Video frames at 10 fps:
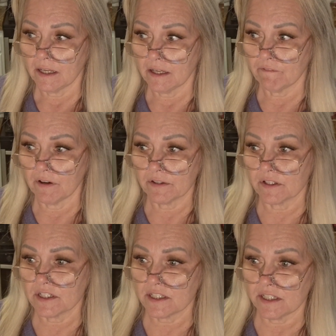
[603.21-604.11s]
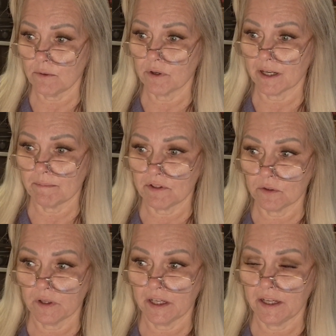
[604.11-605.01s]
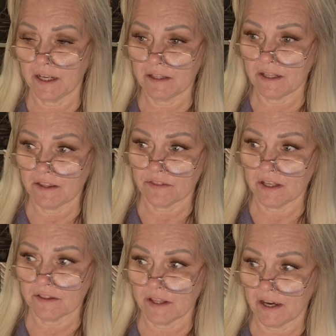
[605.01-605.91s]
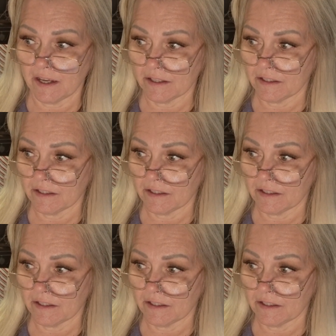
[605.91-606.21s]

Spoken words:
if others see what I'm doing and they think that,